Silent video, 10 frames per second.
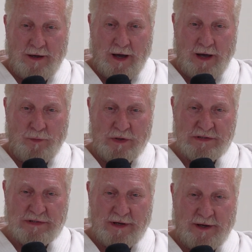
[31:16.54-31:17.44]
I
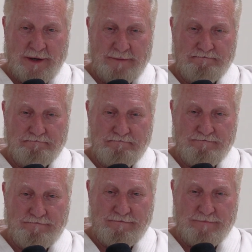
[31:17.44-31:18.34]
was
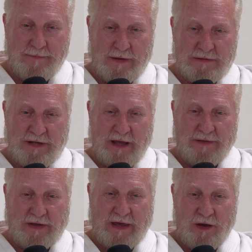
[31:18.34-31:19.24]
staying
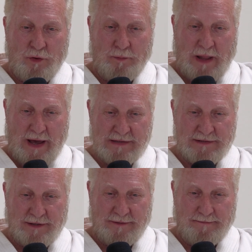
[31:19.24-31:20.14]
at the Keio
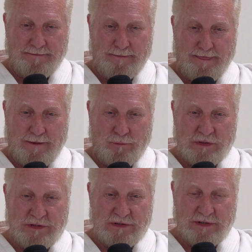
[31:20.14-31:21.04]
Plaza,
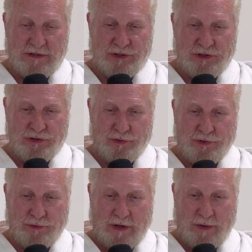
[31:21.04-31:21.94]
which is in
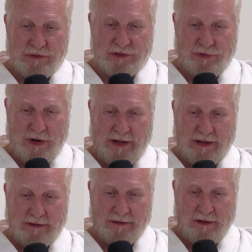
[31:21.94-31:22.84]
Shinjuku, and I was training
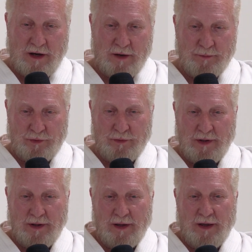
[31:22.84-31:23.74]
at Hambu,
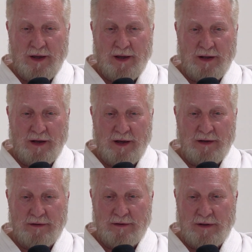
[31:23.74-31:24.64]
and
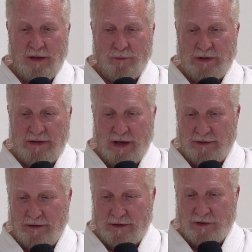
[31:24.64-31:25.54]
I went
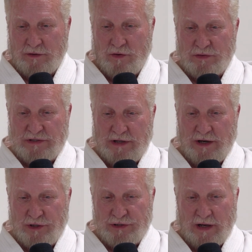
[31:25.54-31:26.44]
down to the
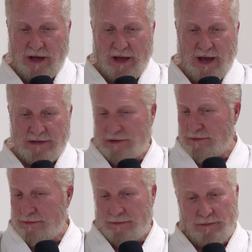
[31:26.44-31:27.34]
concierge and I asked
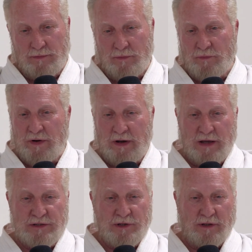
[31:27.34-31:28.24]
a very
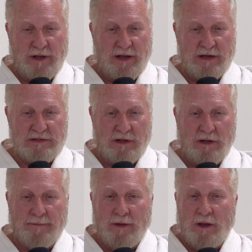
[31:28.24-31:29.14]
nice young lady, I
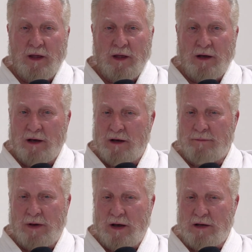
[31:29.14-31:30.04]
said,
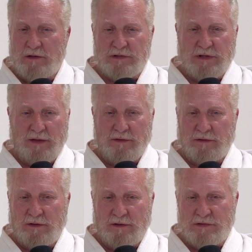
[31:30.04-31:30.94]
I understand
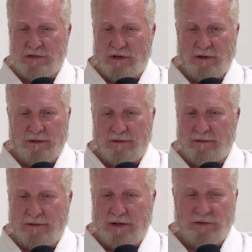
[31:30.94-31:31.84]
that there's a
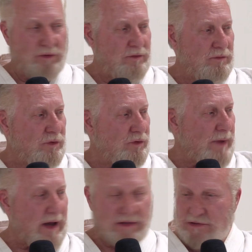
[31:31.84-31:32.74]
Daito-ryu
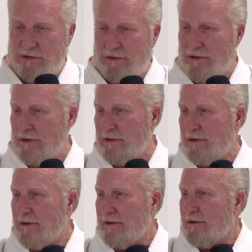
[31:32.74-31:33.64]
master in
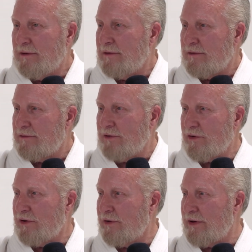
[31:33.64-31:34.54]

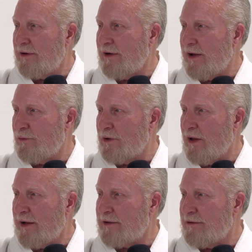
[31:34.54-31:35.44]
Tokyo here, and I would
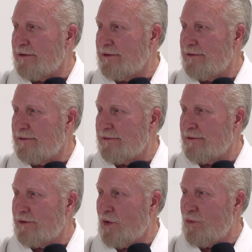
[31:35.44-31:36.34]
like to
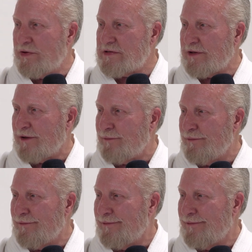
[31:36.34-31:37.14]
go visit him.